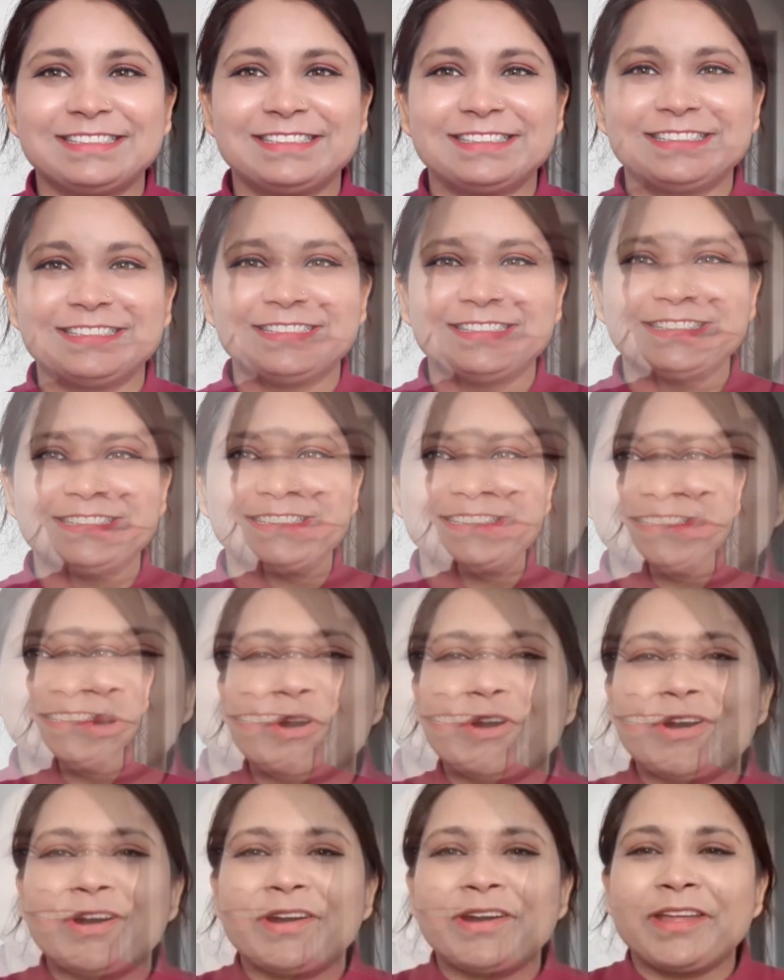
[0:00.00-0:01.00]
Good
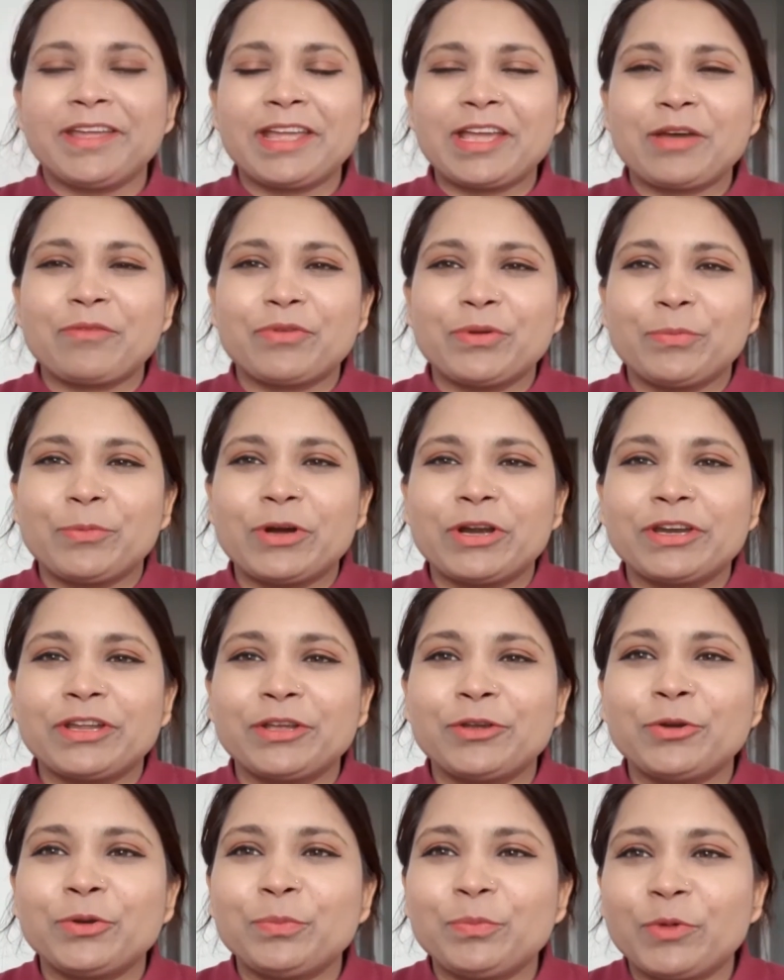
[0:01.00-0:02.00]
morning,
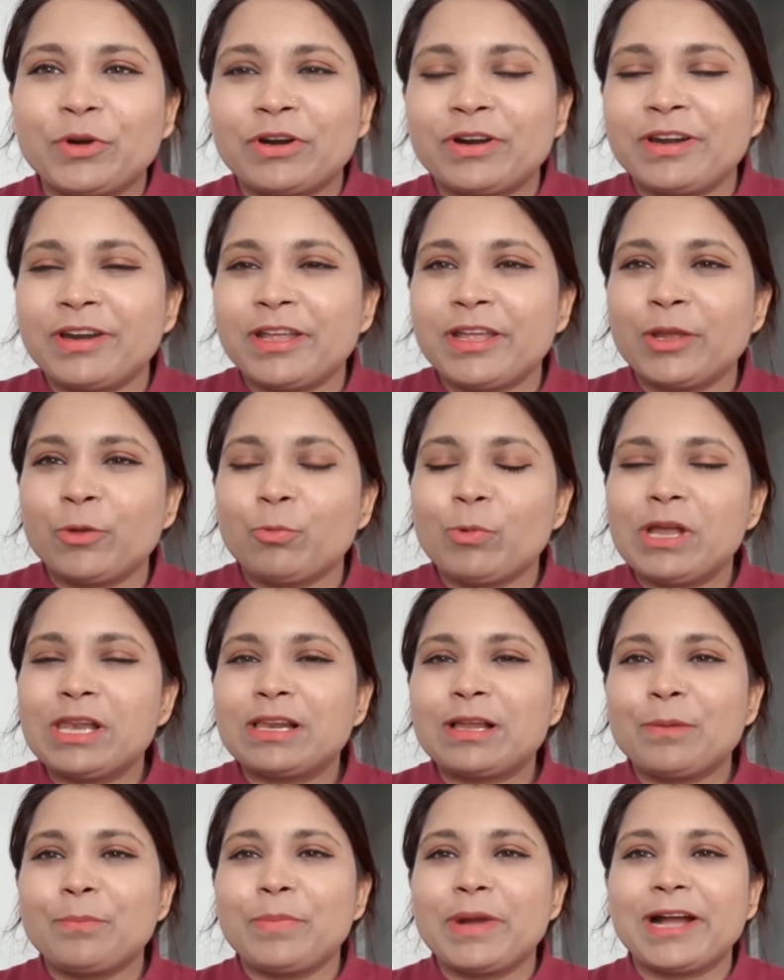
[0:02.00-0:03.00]
everybody. Good morning.
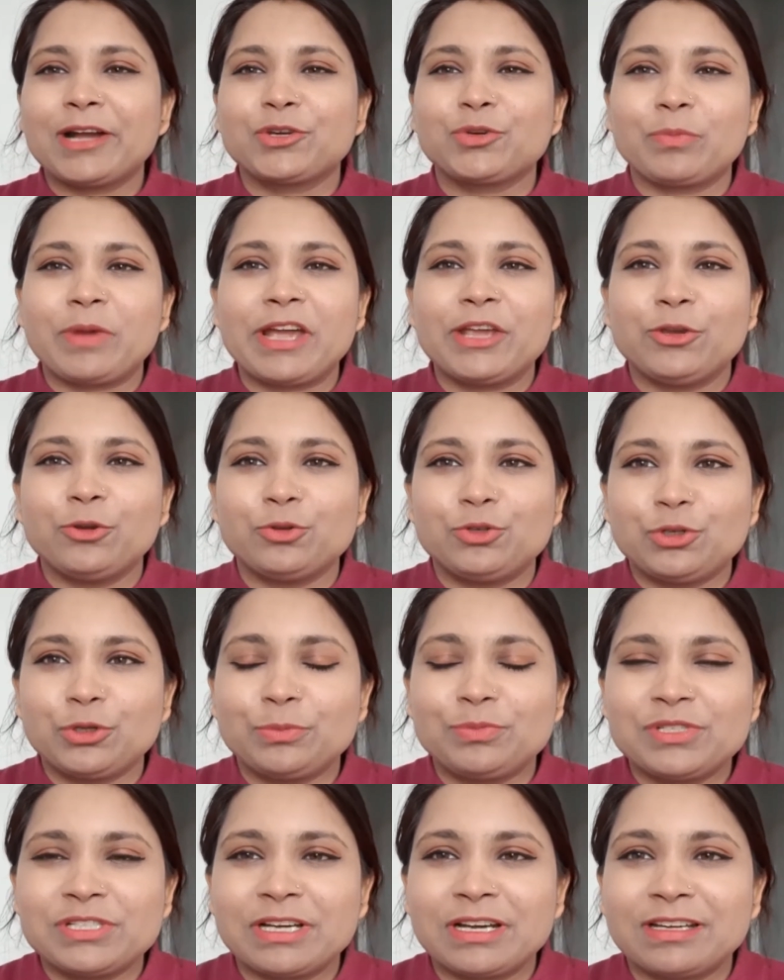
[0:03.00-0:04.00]
Welcome back to my
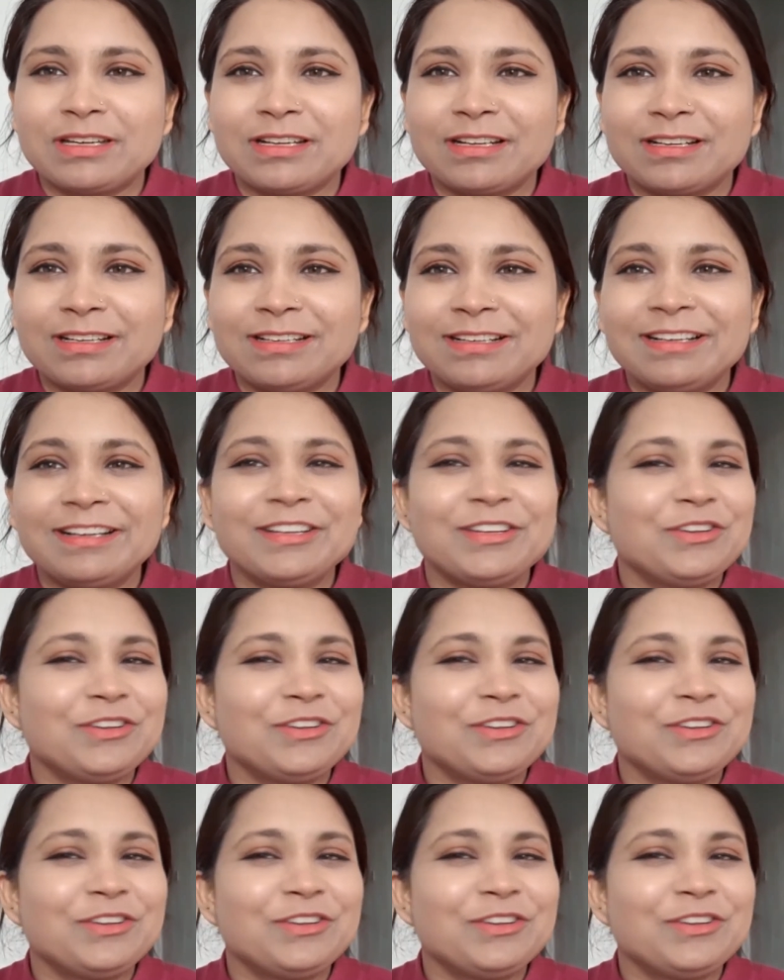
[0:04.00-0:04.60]
YouTube channel.